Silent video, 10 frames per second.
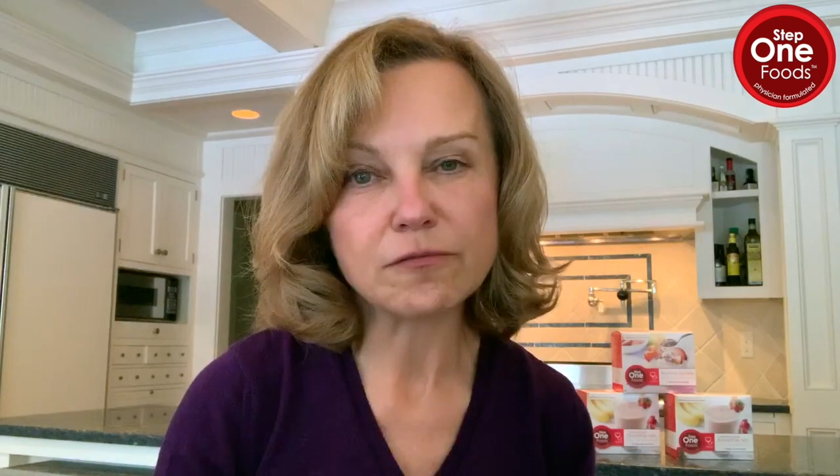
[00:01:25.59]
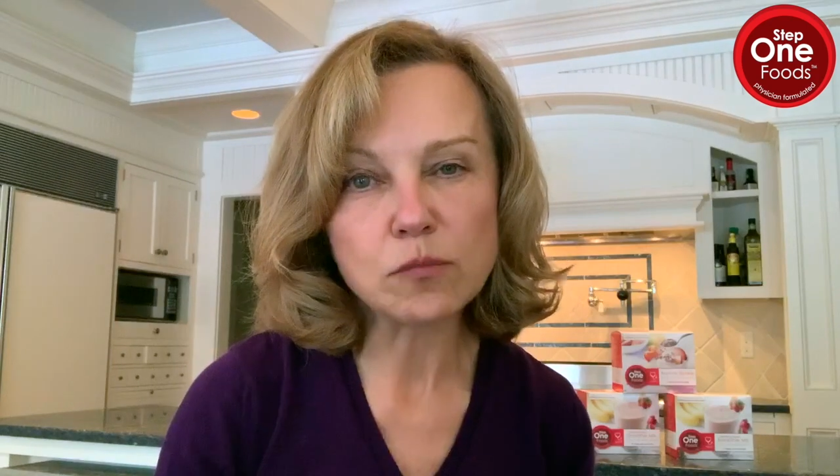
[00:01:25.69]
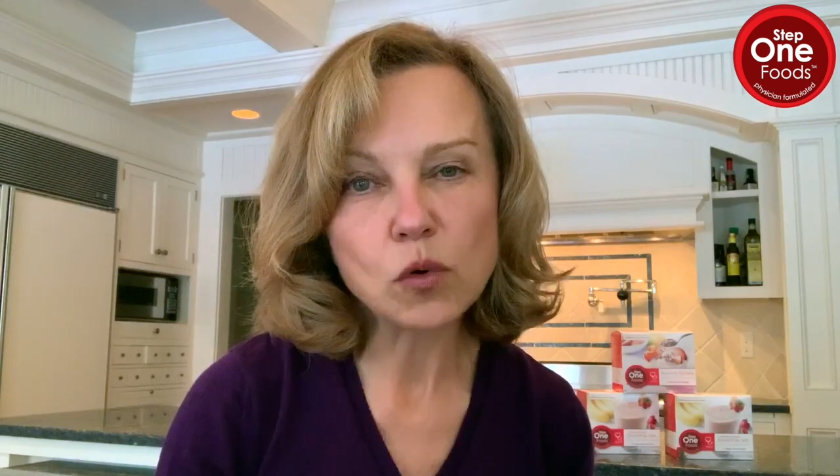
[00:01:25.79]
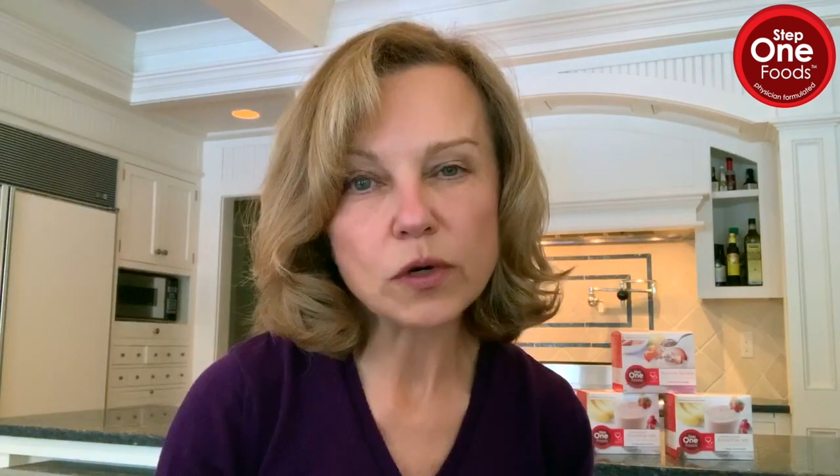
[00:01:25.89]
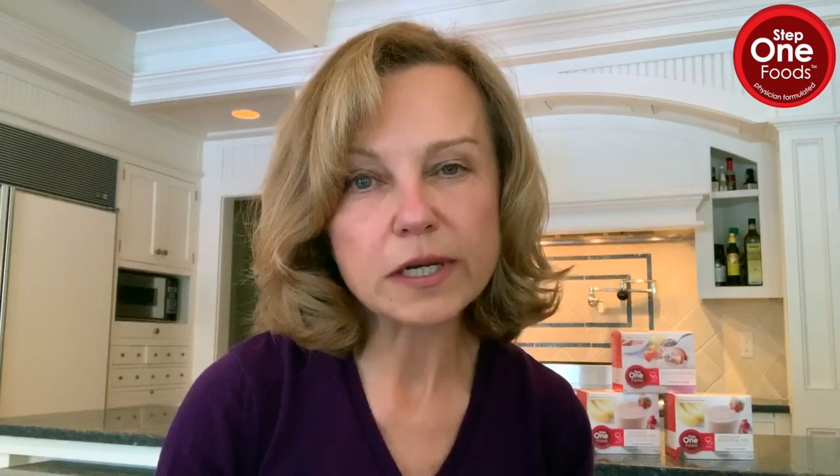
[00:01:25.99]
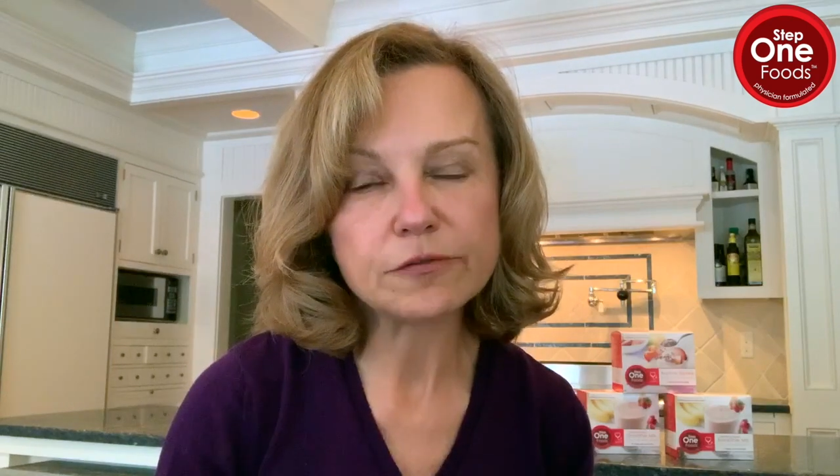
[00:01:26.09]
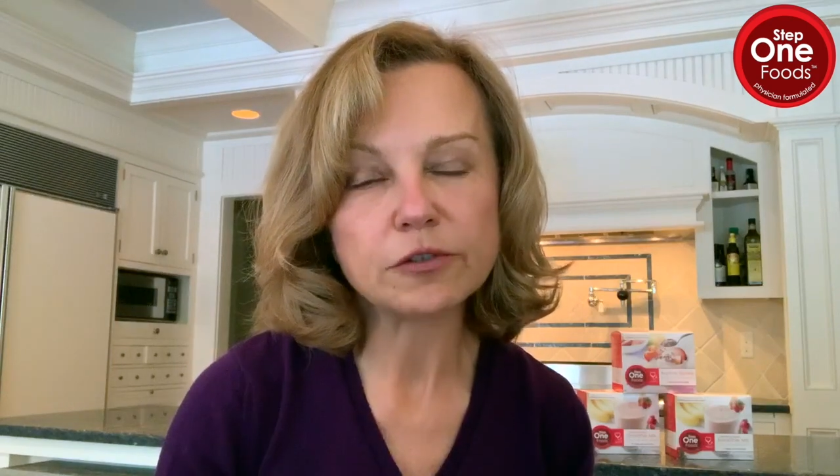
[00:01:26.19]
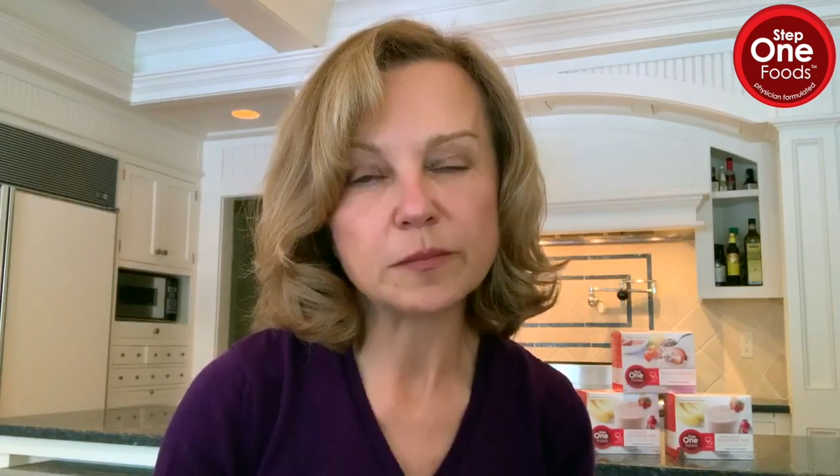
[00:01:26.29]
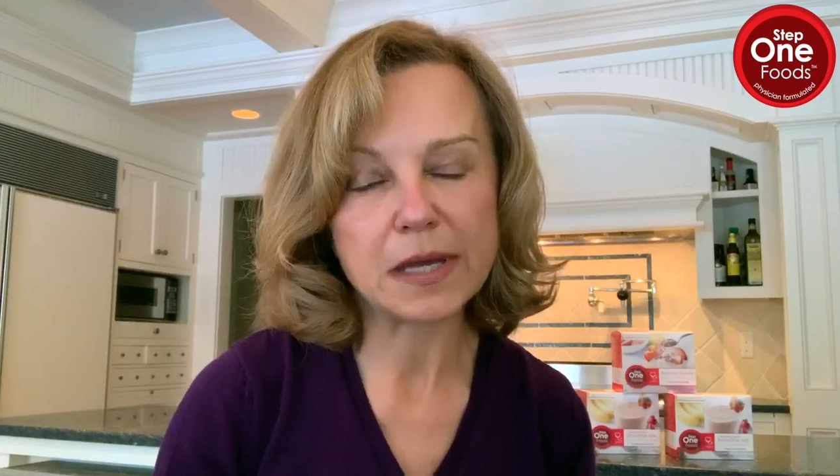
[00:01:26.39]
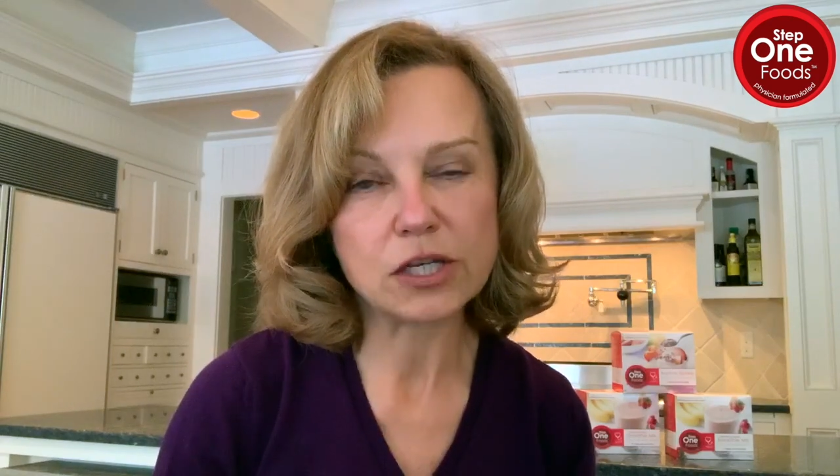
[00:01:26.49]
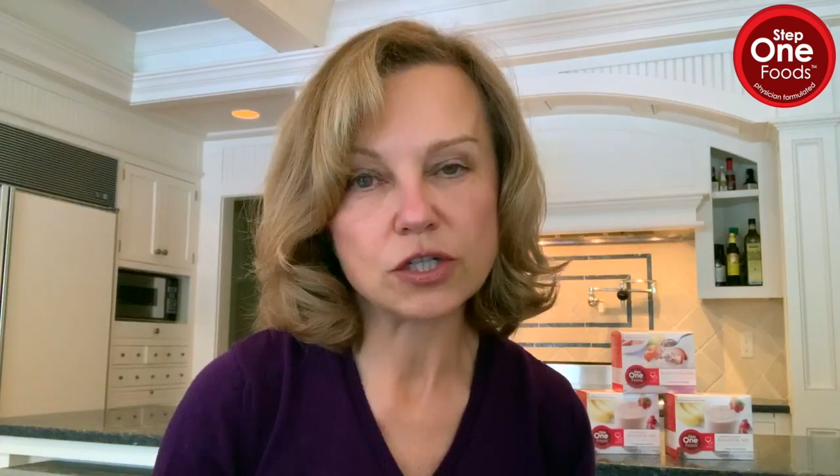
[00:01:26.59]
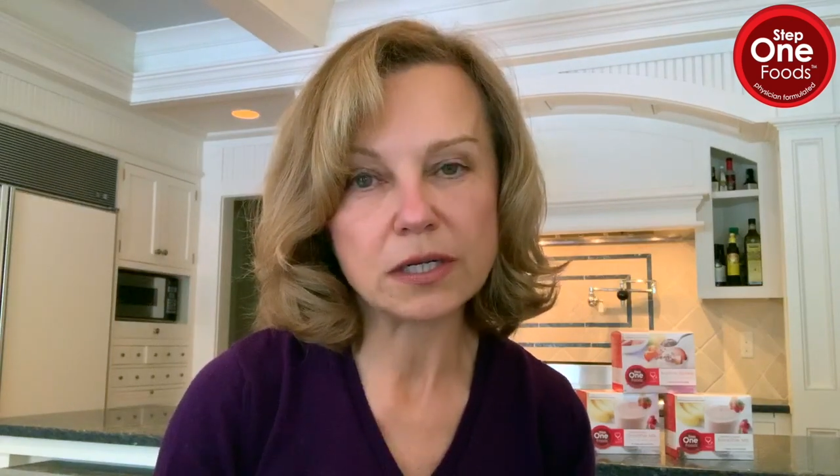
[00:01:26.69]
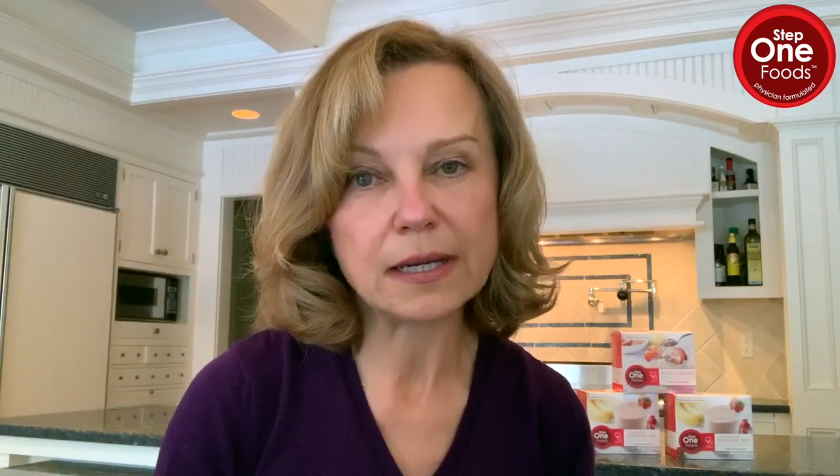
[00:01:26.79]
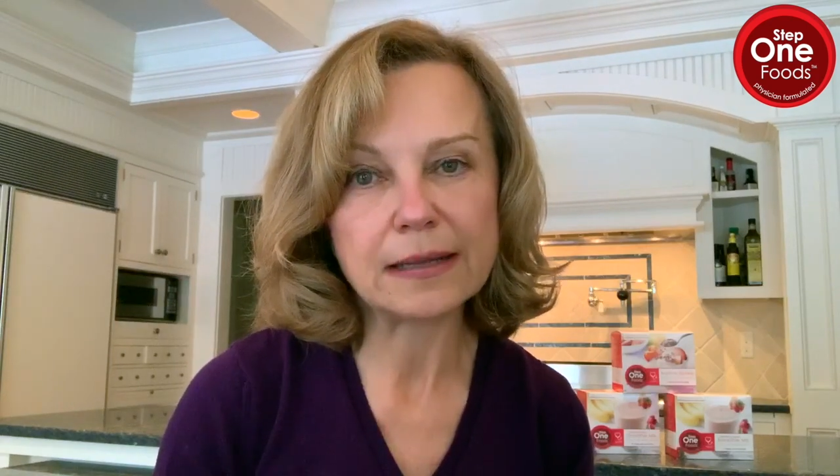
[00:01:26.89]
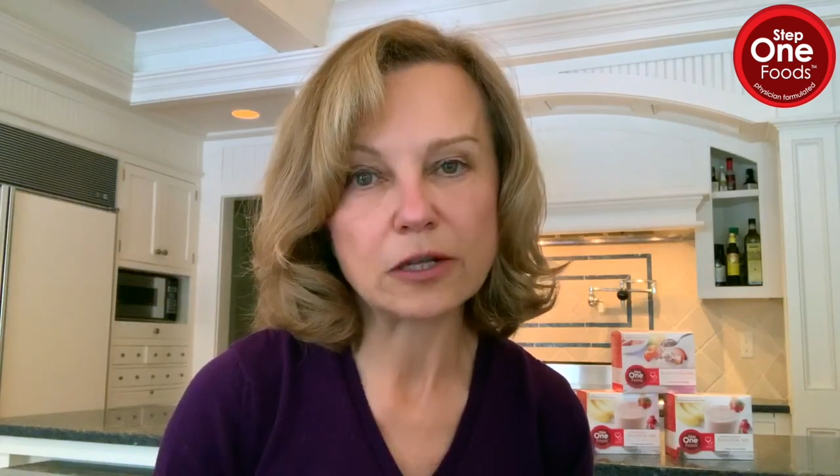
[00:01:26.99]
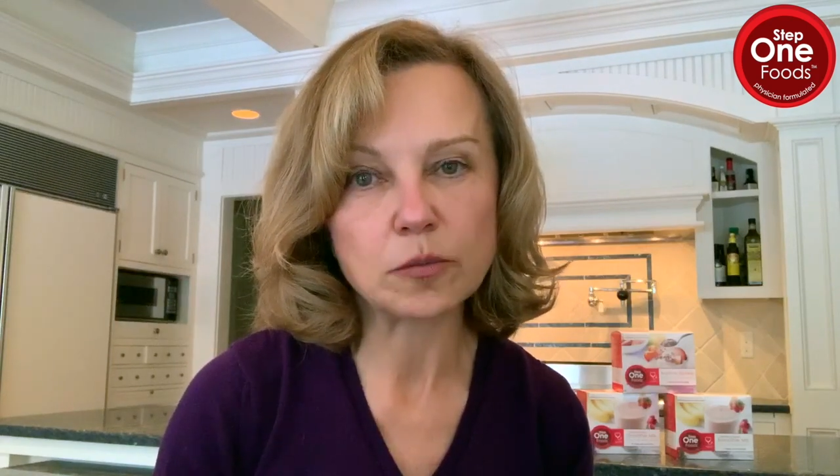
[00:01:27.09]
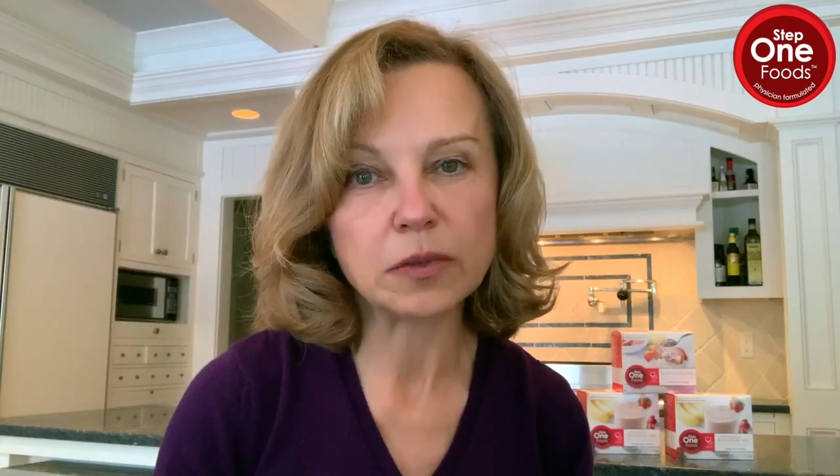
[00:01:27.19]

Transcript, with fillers: more inflammation in their